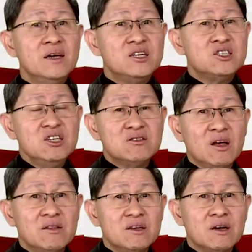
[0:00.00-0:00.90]
Is he
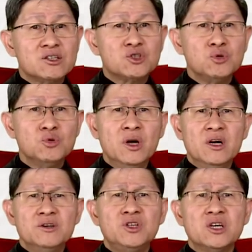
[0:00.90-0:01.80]
telling us to
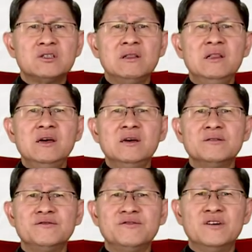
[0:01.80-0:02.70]
just
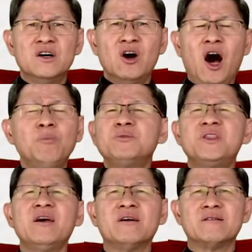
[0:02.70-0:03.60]
live up
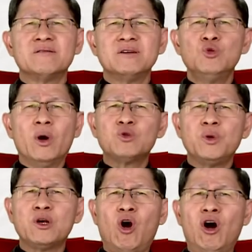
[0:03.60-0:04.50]
there in what
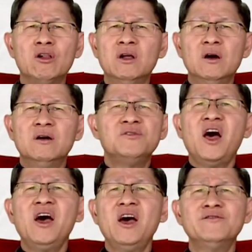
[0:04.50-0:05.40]
we call
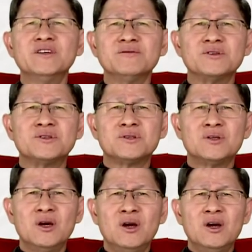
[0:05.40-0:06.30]
the heavens,
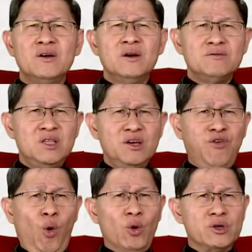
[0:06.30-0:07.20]

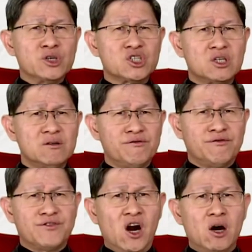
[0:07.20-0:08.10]
divorced
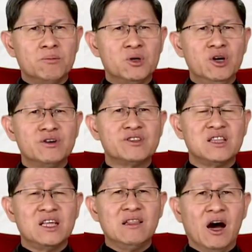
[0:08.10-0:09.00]
from
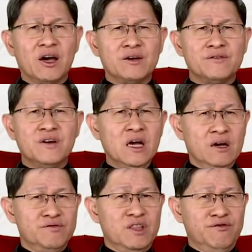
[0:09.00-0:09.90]
earthly life,
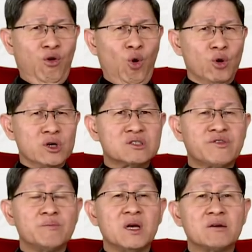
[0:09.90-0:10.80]
divorced
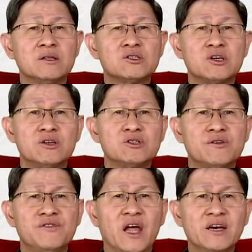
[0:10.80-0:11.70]
from the concerns
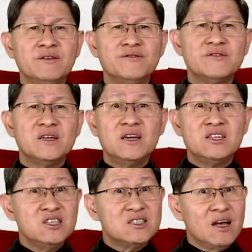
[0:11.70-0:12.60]
of life?
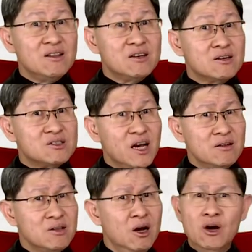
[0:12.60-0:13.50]
Is he telling us
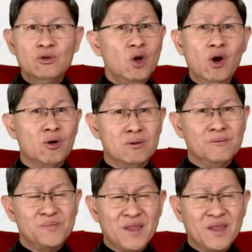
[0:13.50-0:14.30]
that? No.